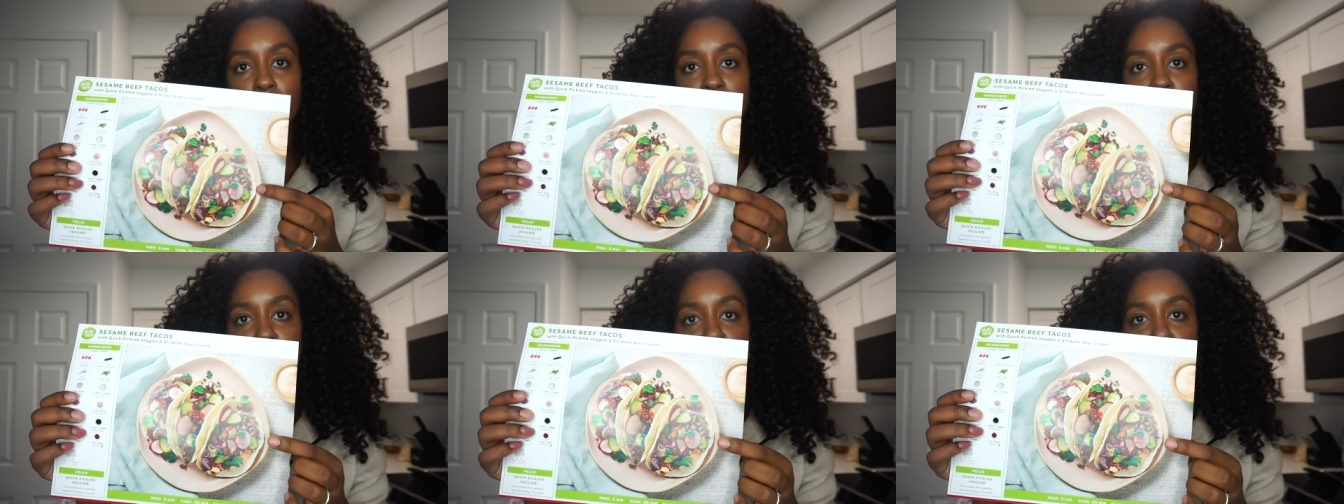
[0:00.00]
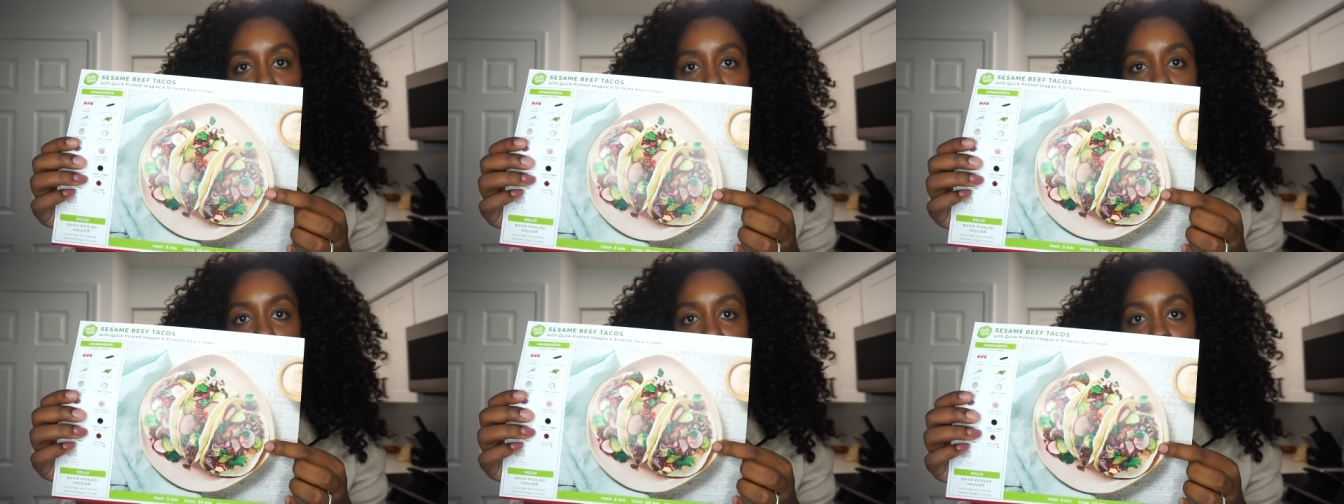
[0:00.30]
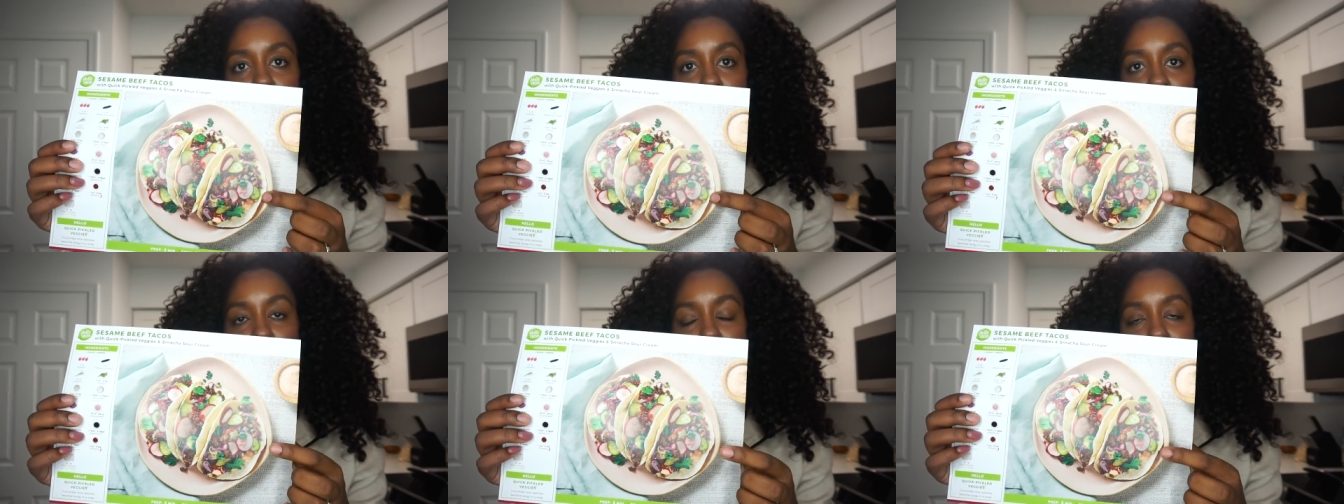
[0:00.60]
and it shows
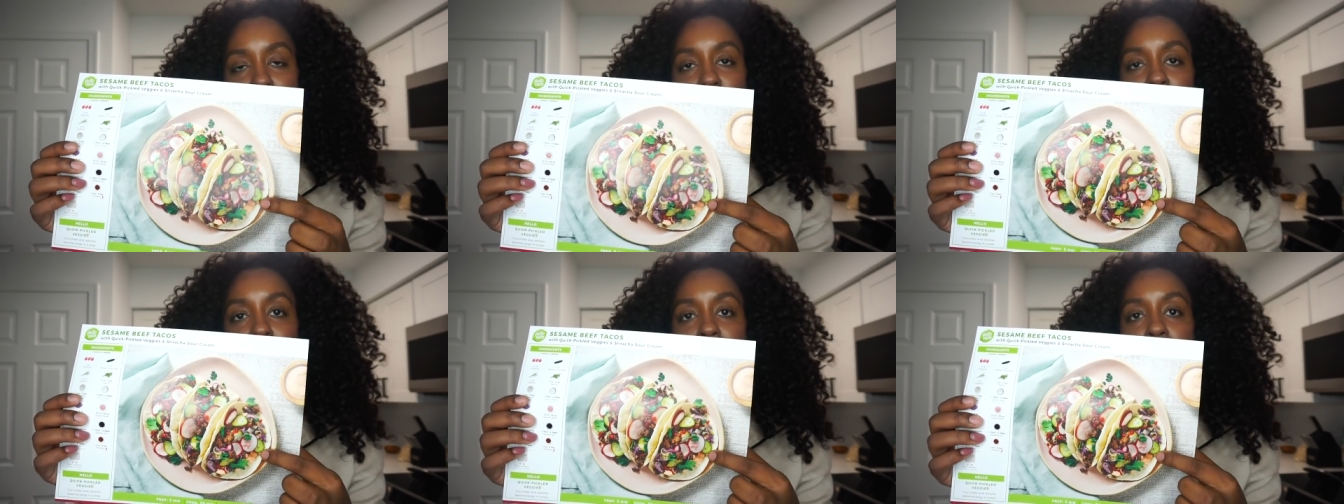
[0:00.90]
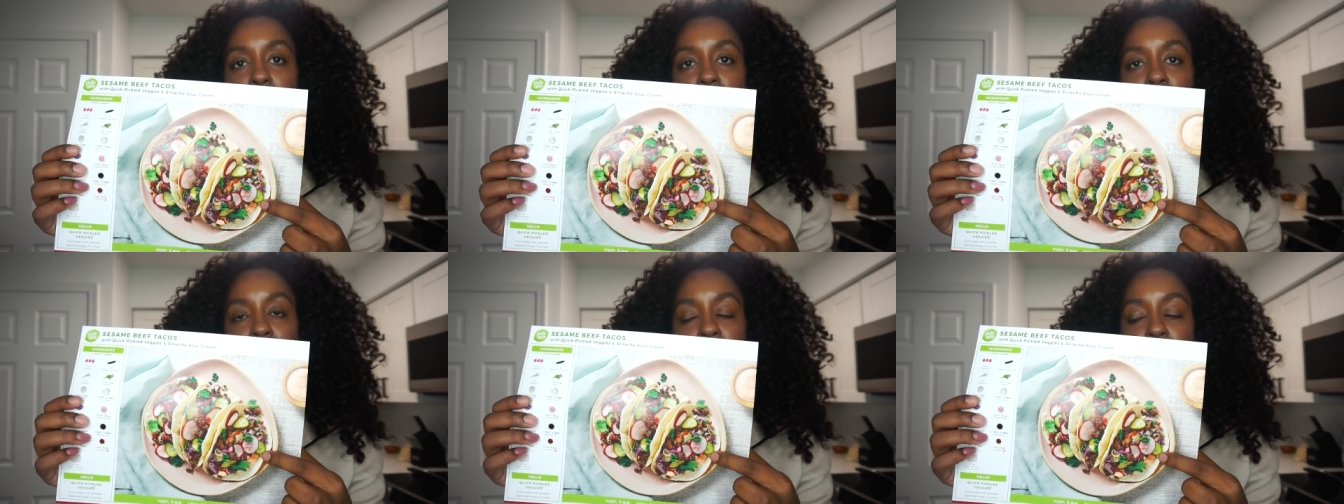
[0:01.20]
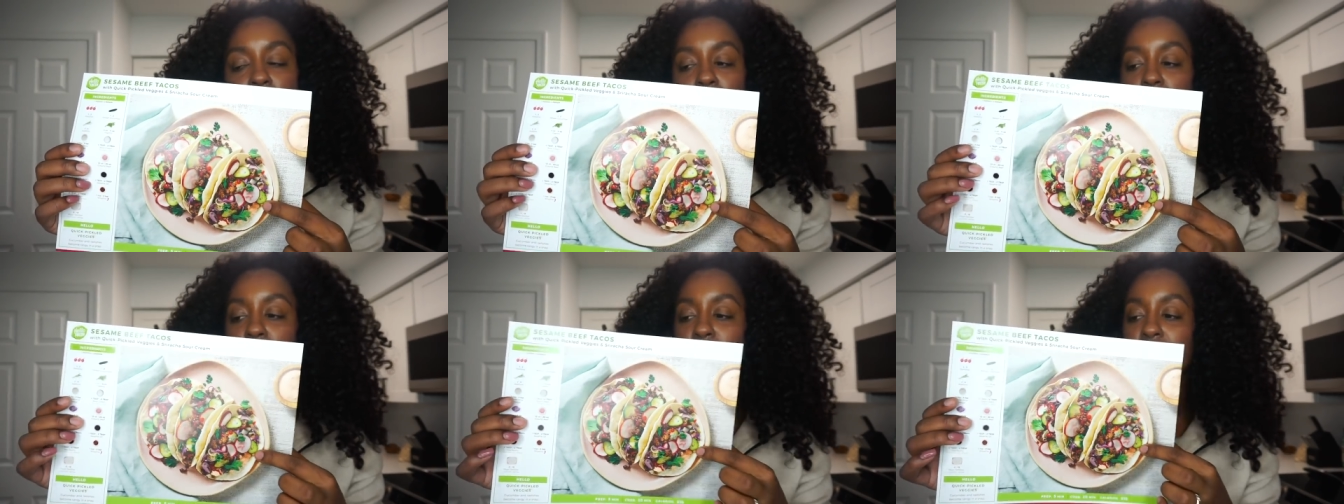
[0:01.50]
us exactly how it's
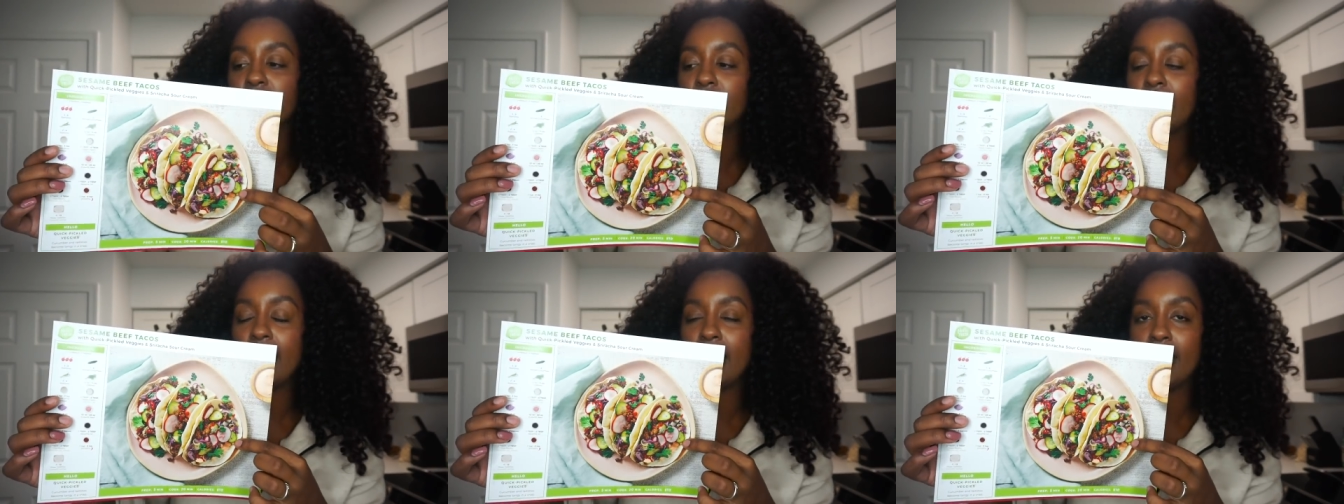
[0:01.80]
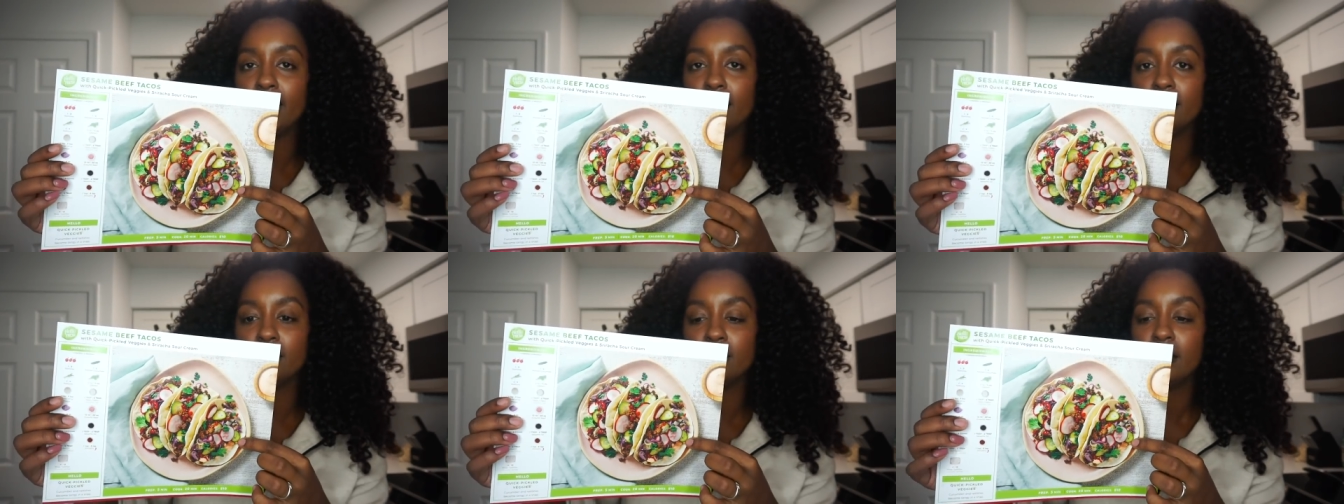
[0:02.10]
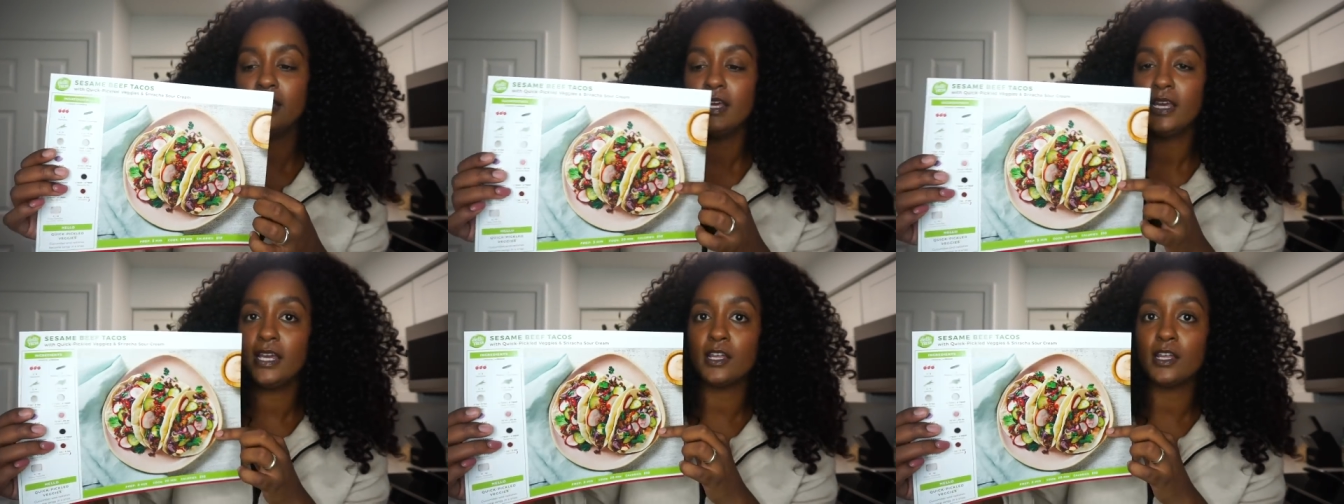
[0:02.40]
going to look in the end.